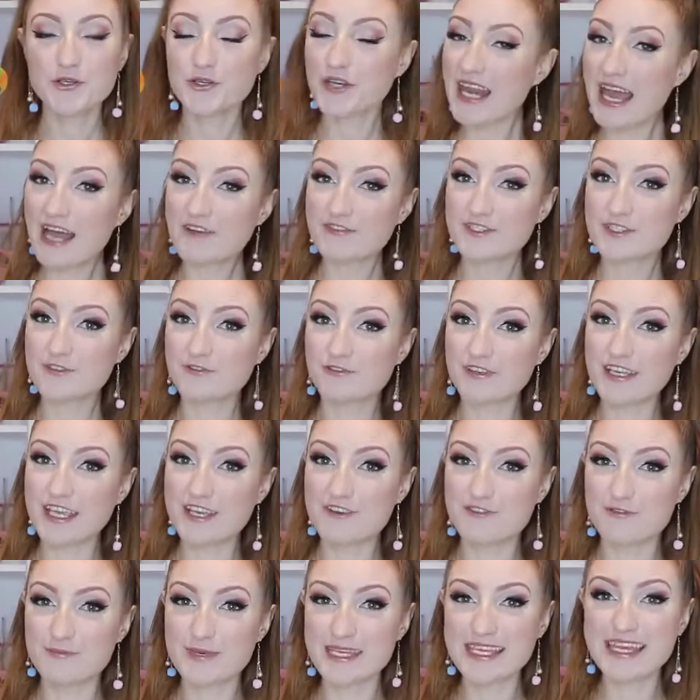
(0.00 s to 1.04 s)
You're gonna have to
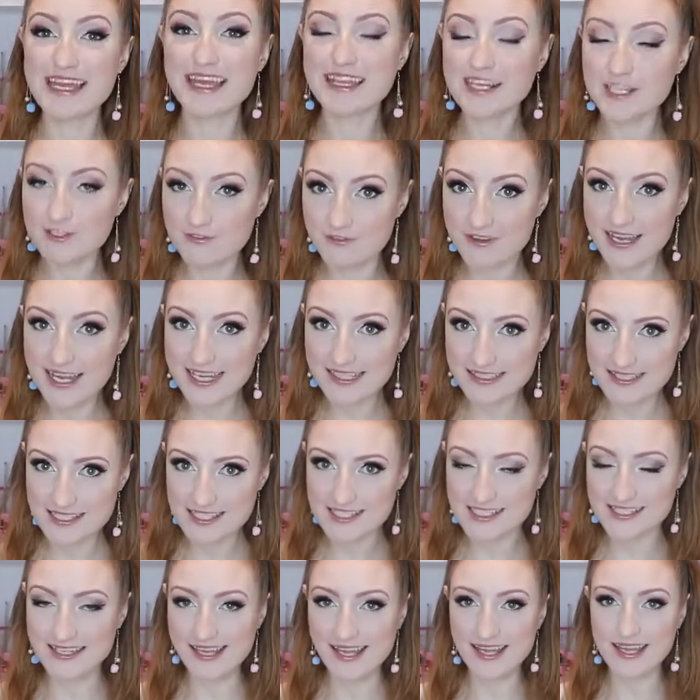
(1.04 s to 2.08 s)
forgive me in
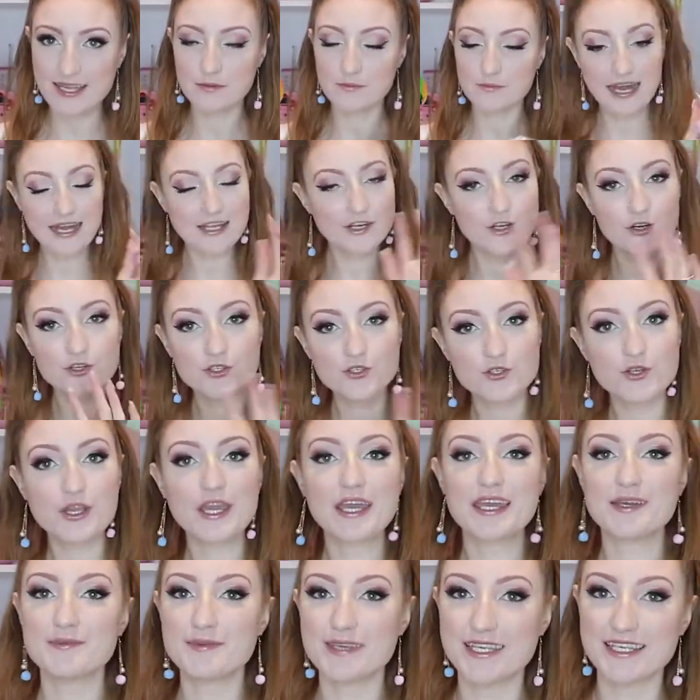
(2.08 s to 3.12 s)
advance today. I know you
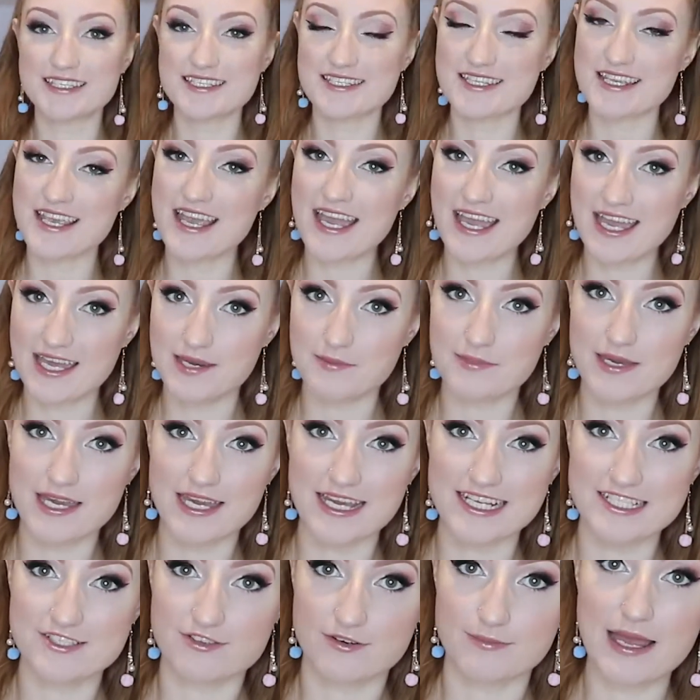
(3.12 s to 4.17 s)
came here to see
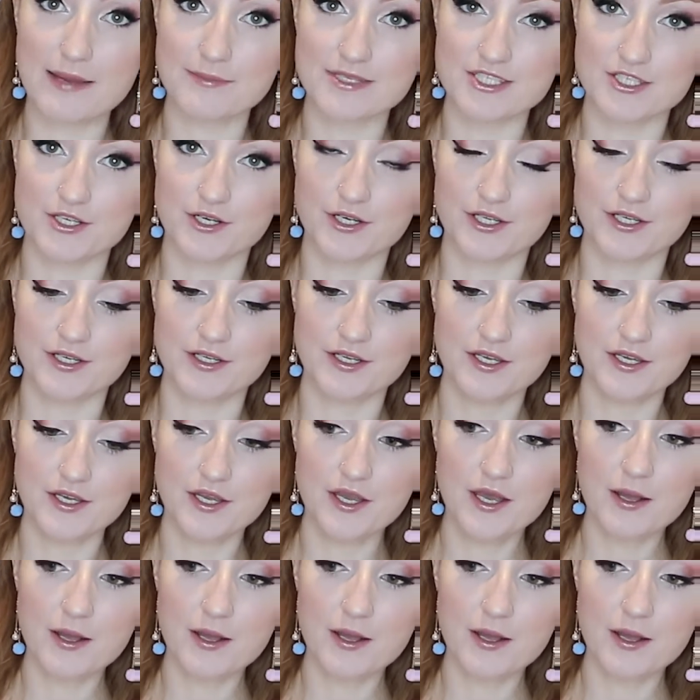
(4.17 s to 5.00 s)
handbags from Amazon,